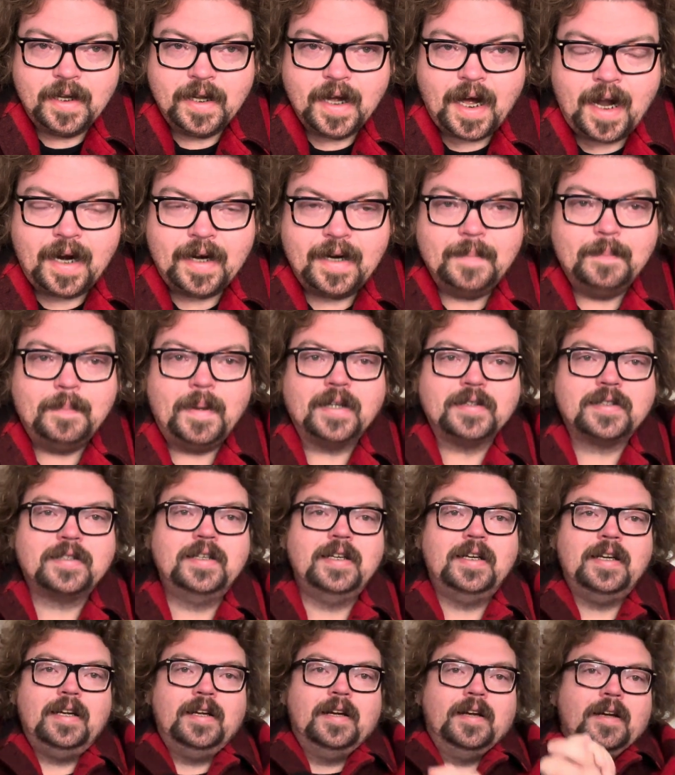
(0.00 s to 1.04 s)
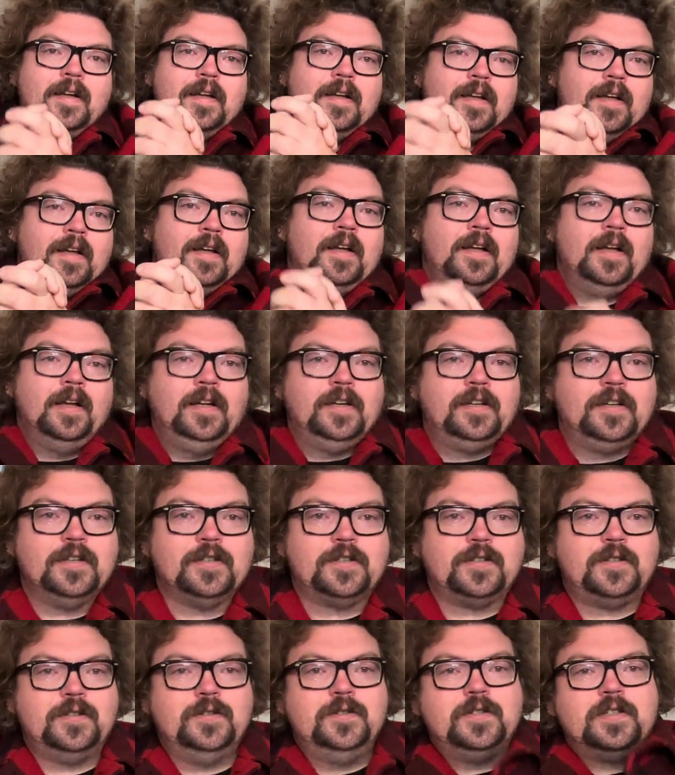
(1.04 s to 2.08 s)
Anibasi to
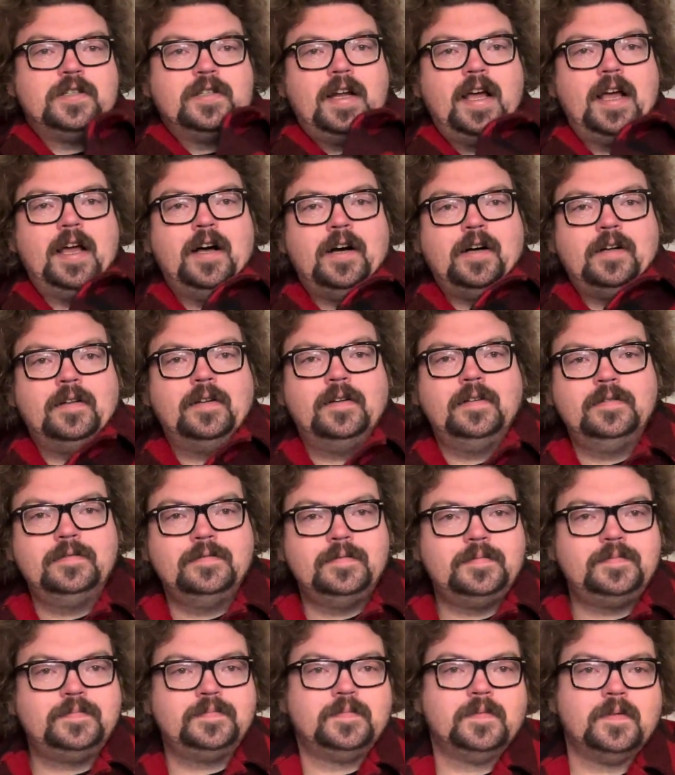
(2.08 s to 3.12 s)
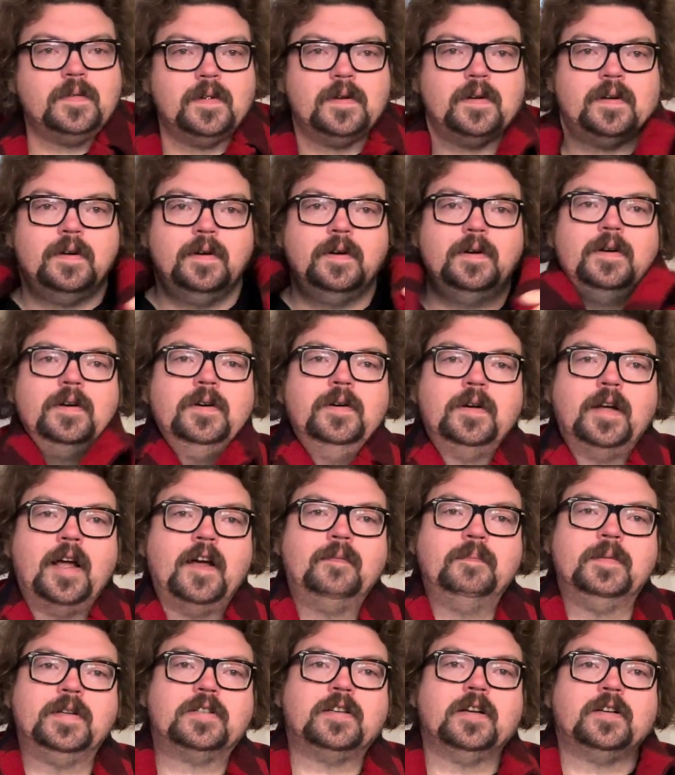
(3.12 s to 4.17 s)
Susan L., who gave
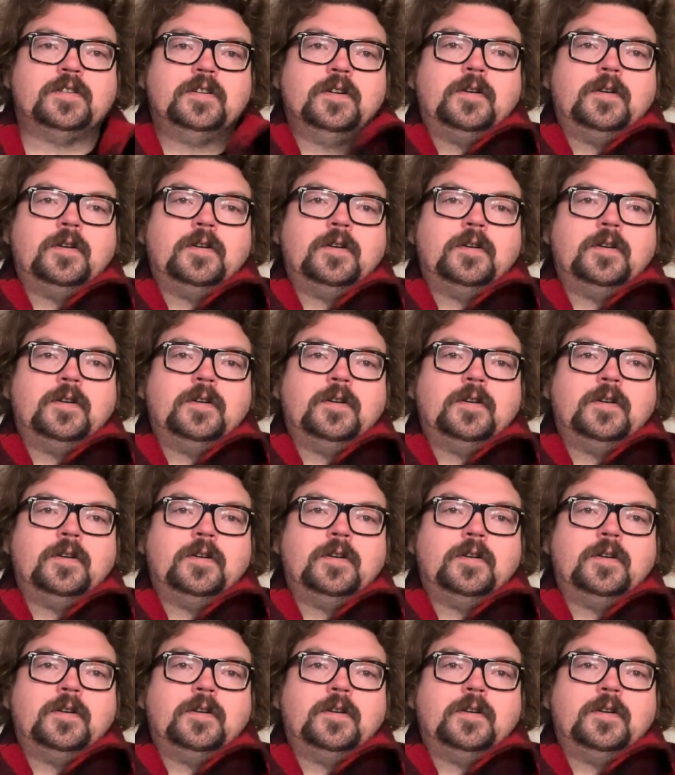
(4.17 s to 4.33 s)
me such a